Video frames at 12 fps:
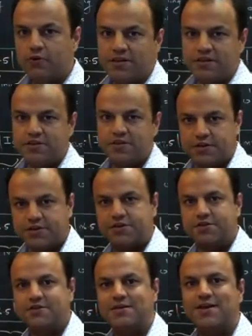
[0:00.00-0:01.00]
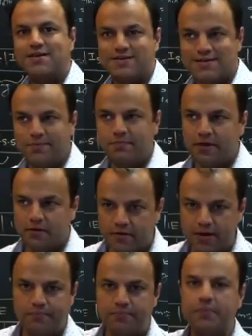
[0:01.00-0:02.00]
instructions, sim and
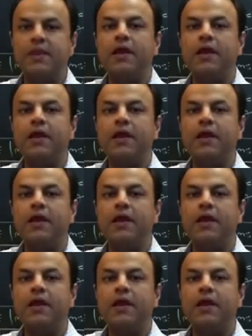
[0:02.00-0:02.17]
rim.